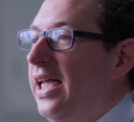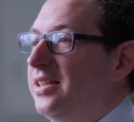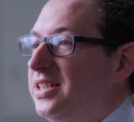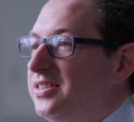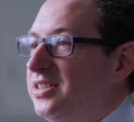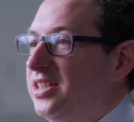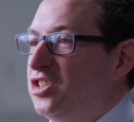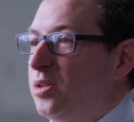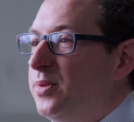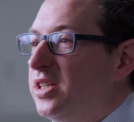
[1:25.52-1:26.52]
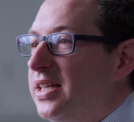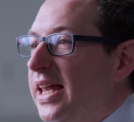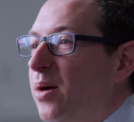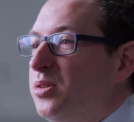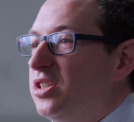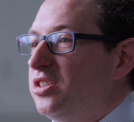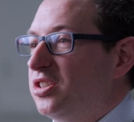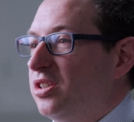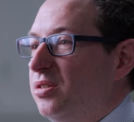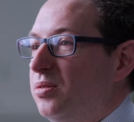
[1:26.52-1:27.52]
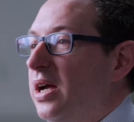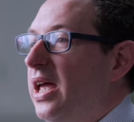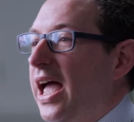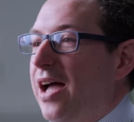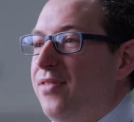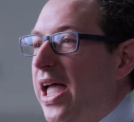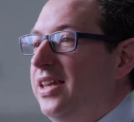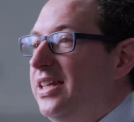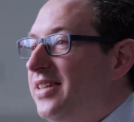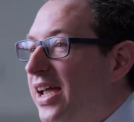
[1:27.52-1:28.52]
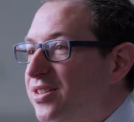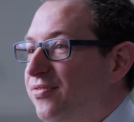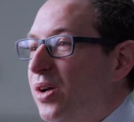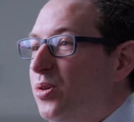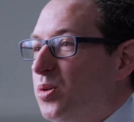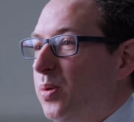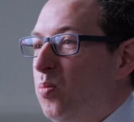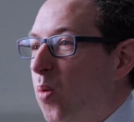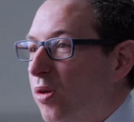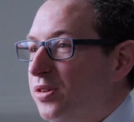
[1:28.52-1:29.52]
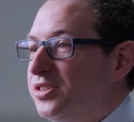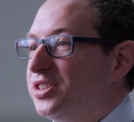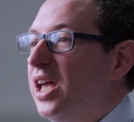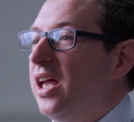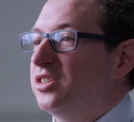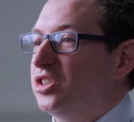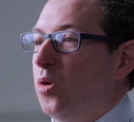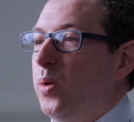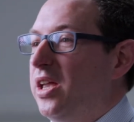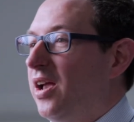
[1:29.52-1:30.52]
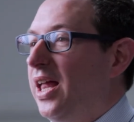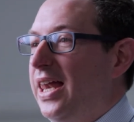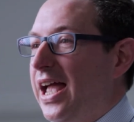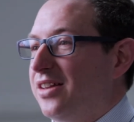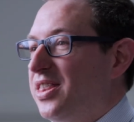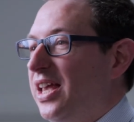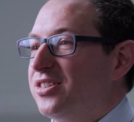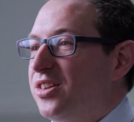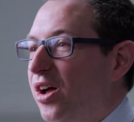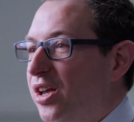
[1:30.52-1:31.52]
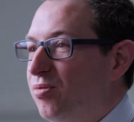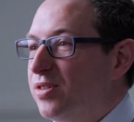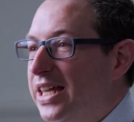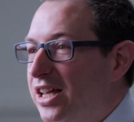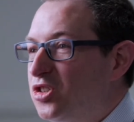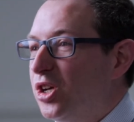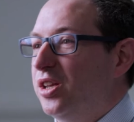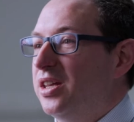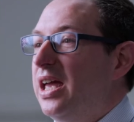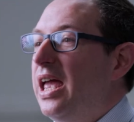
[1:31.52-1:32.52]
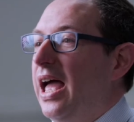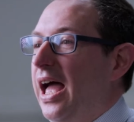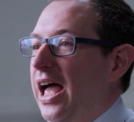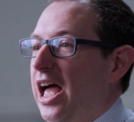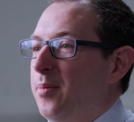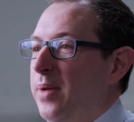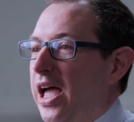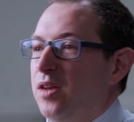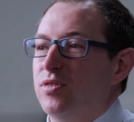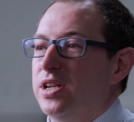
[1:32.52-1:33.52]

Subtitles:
It is a system that allows us to have any data fields that we want, so we can collect things like religion and